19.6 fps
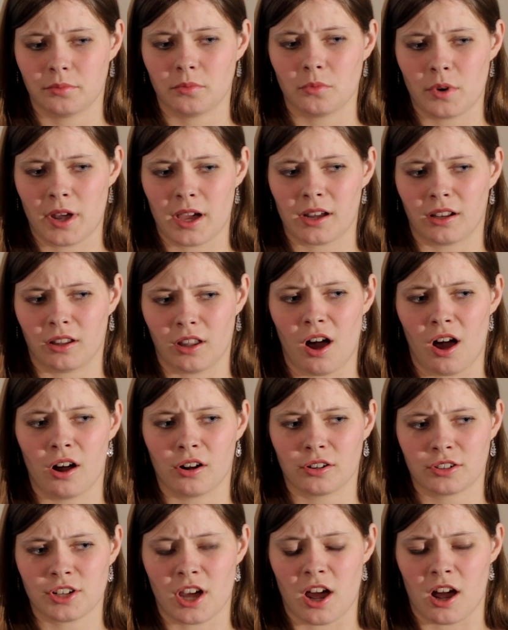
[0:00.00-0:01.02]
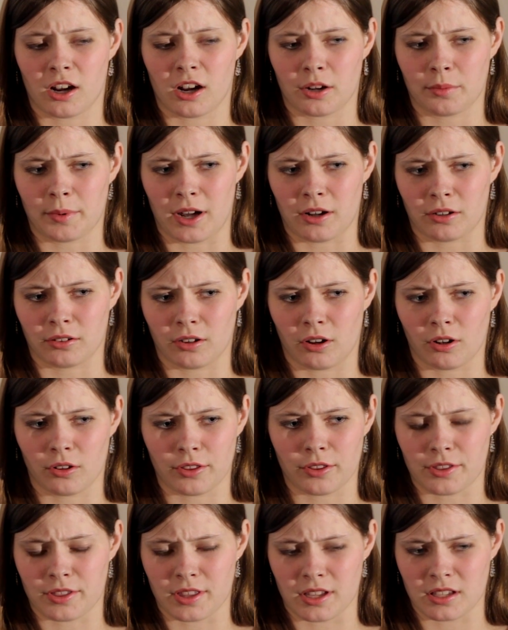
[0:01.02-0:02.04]
We had a long talk about all
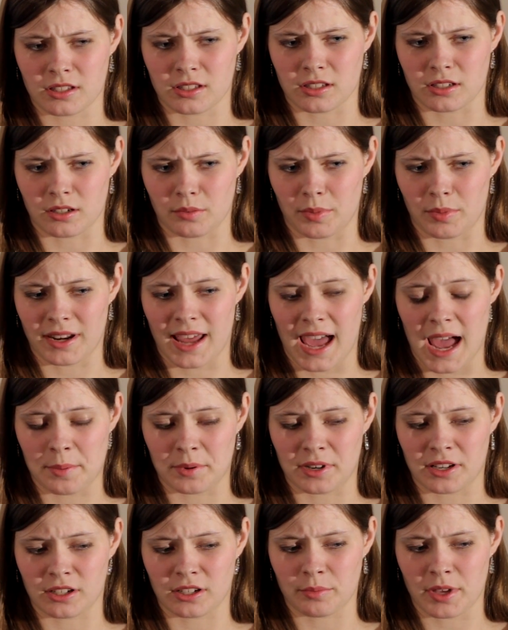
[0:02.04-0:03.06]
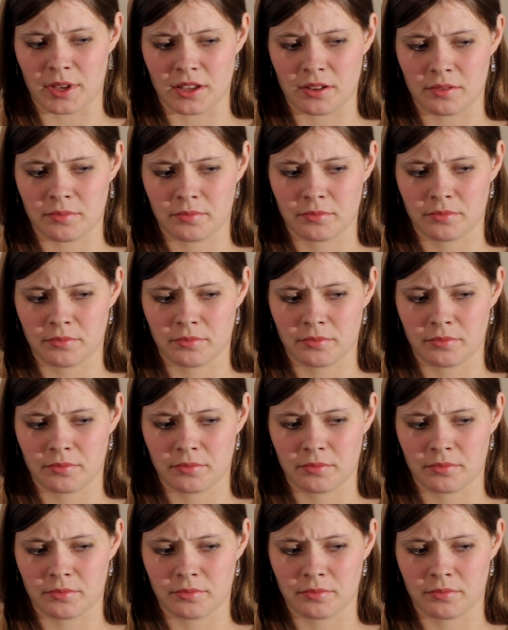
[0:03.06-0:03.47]
the things that had been happening to me.